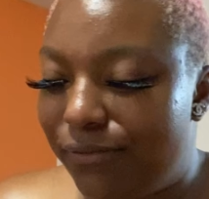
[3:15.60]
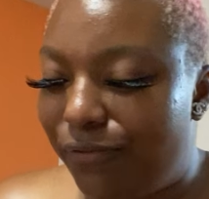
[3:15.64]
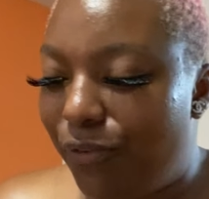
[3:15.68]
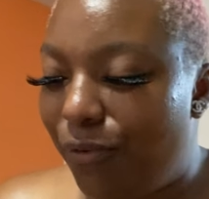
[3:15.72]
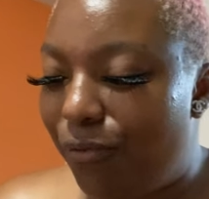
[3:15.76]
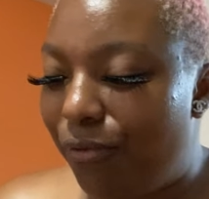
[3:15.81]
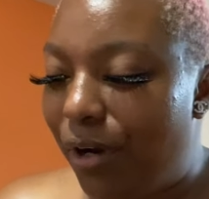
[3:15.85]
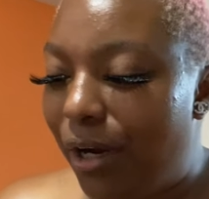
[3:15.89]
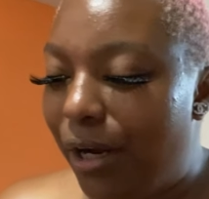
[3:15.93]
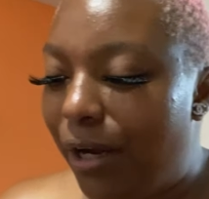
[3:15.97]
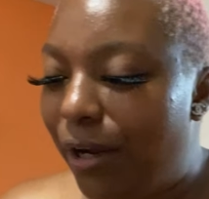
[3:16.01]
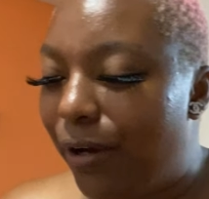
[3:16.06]

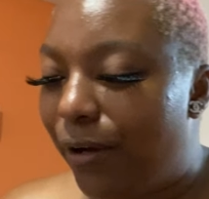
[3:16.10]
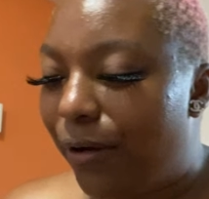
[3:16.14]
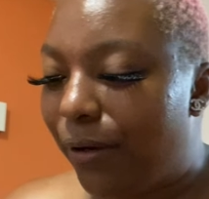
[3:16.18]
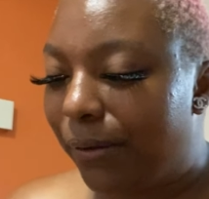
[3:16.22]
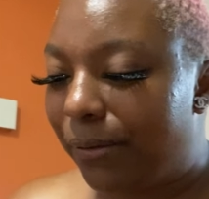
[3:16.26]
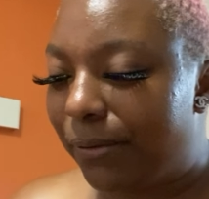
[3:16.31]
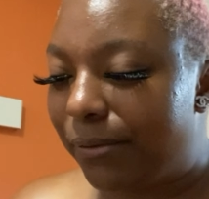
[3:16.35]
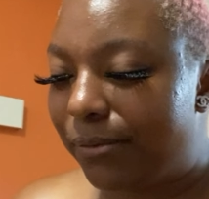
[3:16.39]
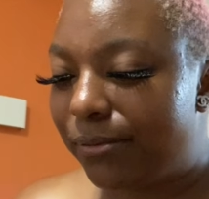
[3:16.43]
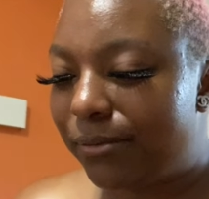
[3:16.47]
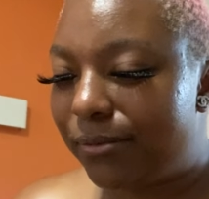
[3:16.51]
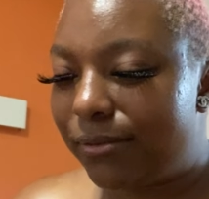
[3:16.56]
For real.
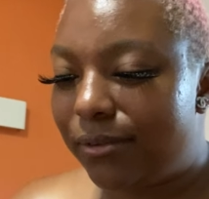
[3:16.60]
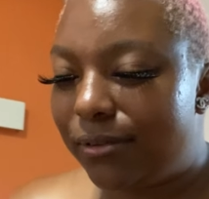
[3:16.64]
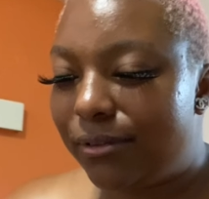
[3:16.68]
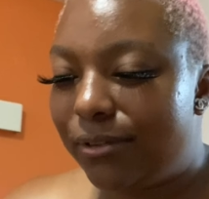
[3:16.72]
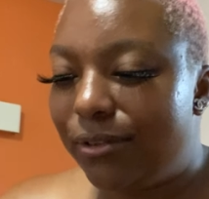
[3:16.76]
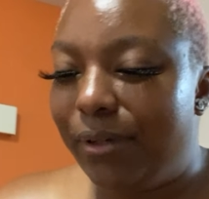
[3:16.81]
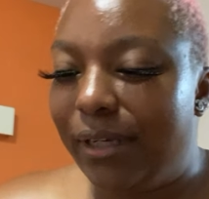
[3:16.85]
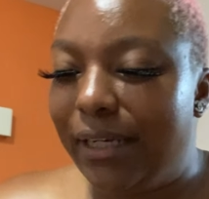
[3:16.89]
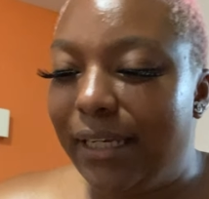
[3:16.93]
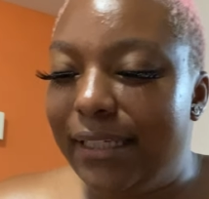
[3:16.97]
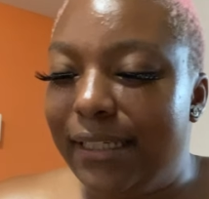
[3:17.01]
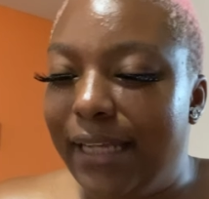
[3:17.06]

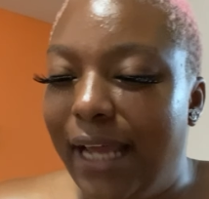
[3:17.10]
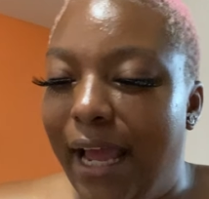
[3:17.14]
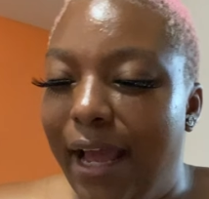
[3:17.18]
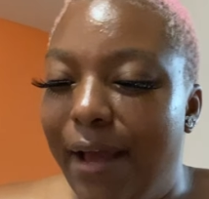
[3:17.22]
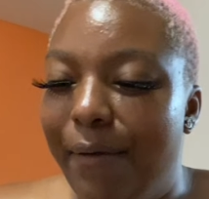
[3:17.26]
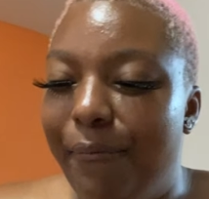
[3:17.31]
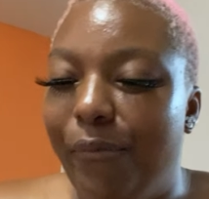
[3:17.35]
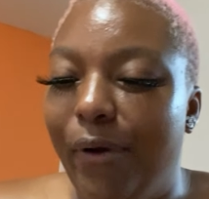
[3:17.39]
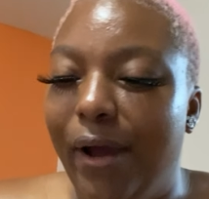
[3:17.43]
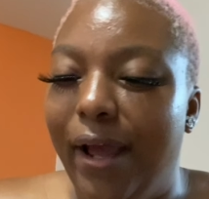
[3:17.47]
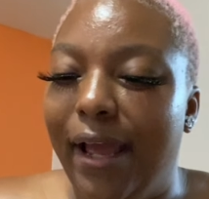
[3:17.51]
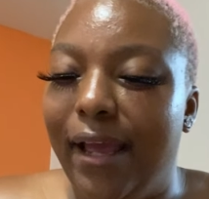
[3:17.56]
You in the
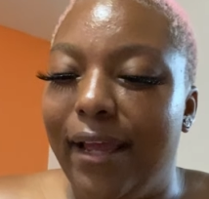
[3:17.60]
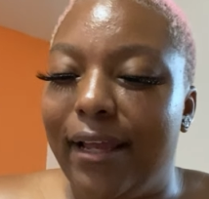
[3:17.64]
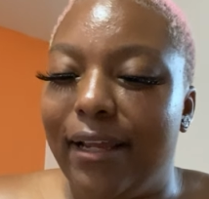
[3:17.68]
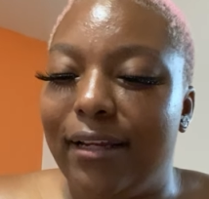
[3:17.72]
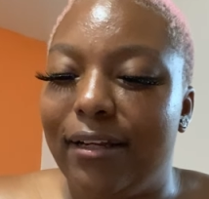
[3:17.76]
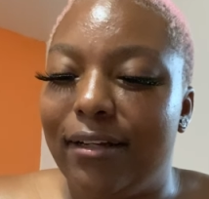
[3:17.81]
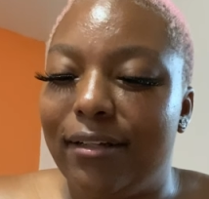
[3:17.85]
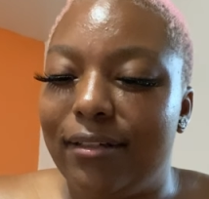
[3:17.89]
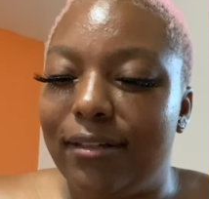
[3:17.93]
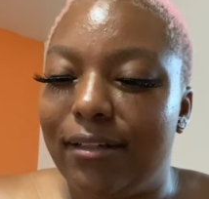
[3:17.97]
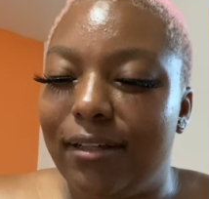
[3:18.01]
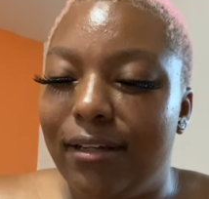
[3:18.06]
damn way.